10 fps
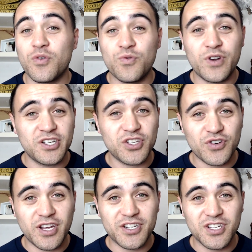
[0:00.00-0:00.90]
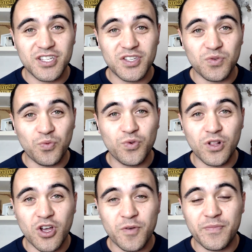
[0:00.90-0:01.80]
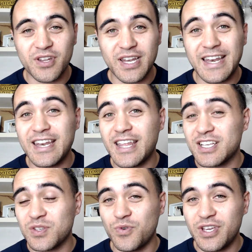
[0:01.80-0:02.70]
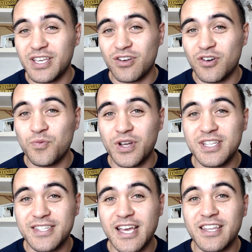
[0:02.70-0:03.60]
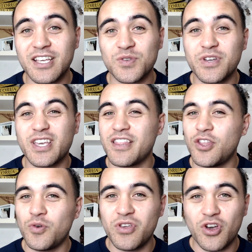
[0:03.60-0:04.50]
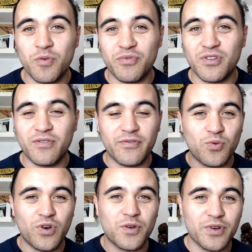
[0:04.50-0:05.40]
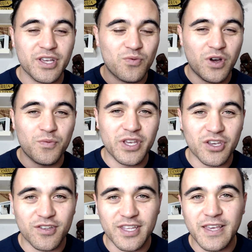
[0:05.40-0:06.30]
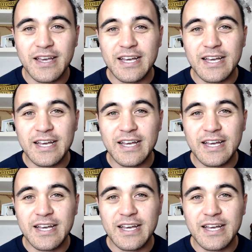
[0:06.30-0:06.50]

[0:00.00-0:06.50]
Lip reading: Registrations will open next week, on Wednesday next week, and they'll be open for 1 week only.